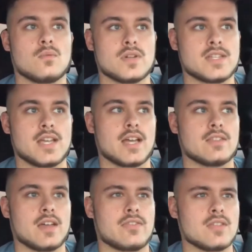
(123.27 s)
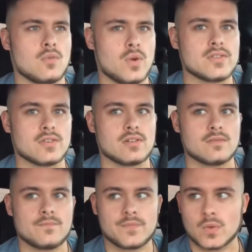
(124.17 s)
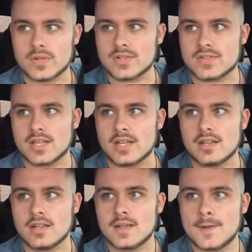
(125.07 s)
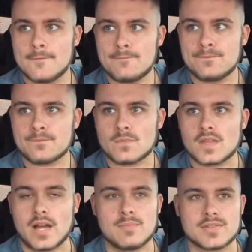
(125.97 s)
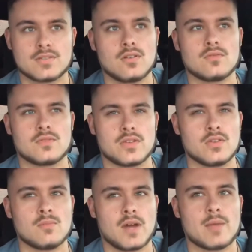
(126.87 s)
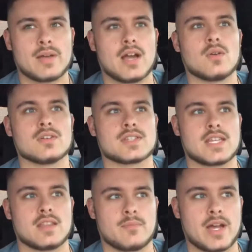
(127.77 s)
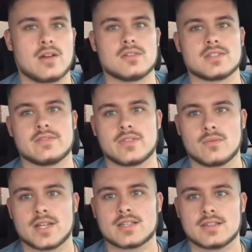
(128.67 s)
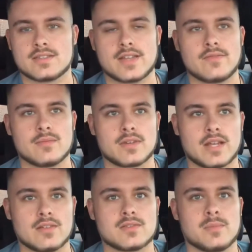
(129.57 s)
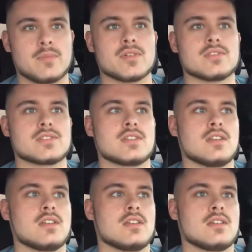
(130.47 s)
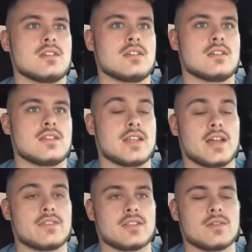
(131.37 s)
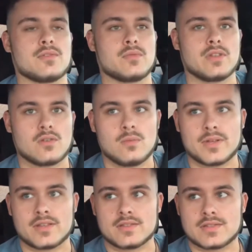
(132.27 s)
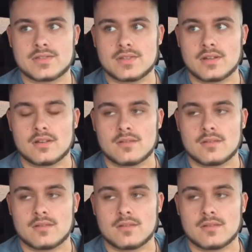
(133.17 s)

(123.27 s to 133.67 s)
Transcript: once he had, I think the wizard said, "I bestowed to you my powers and the powers of the rest of the 7 council members." And I thought that was really cool because